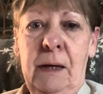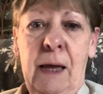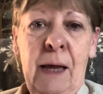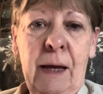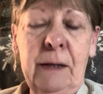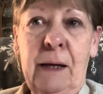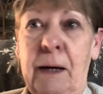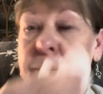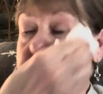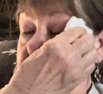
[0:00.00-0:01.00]

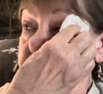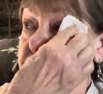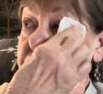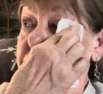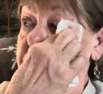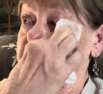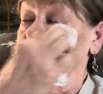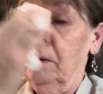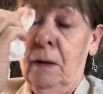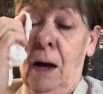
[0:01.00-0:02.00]
And
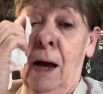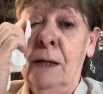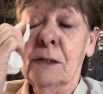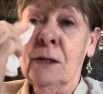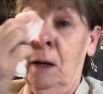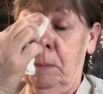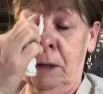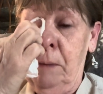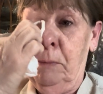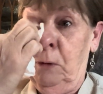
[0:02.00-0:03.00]
I saw
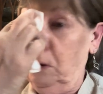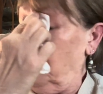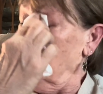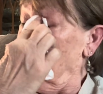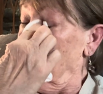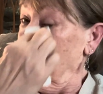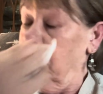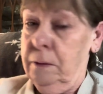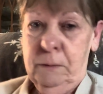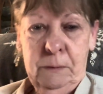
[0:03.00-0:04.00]
people
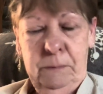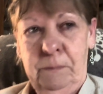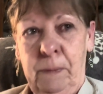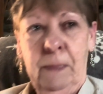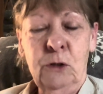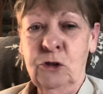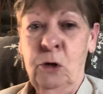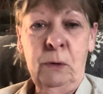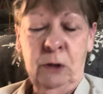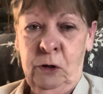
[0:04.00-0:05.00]

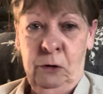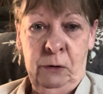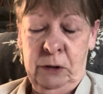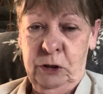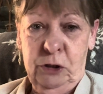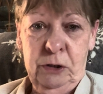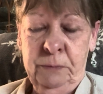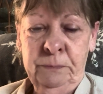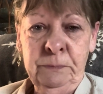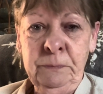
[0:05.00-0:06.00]
so encouraged
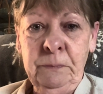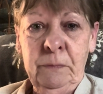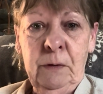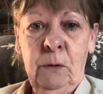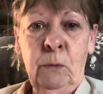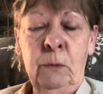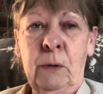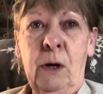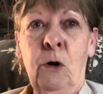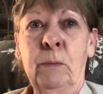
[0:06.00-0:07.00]
when
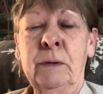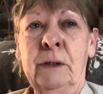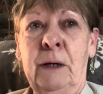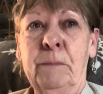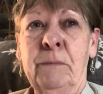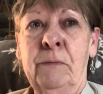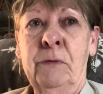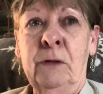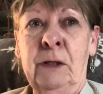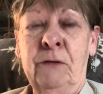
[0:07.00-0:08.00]
we opened up
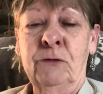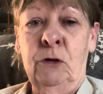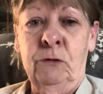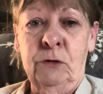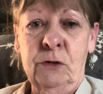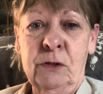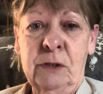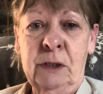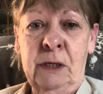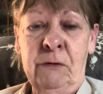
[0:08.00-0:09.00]
the leftovers
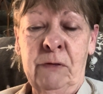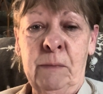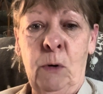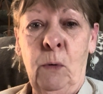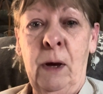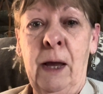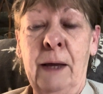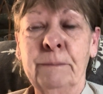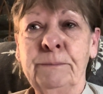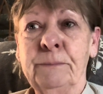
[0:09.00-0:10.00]
to give them
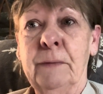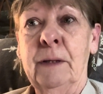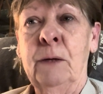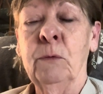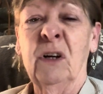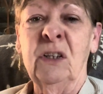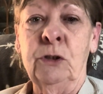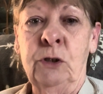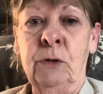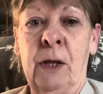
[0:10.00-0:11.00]
away. And we're going to
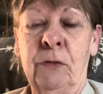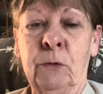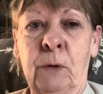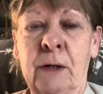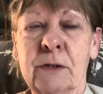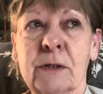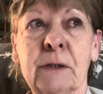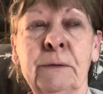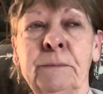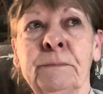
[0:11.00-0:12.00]
donate the rest
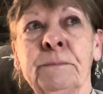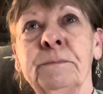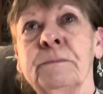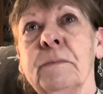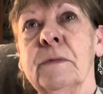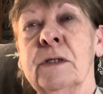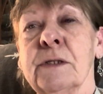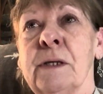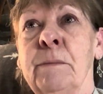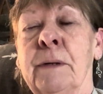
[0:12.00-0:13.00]
to
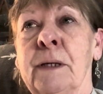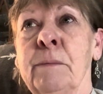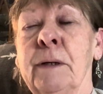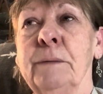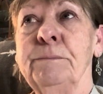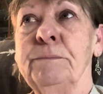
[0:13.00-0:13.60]
somebody, but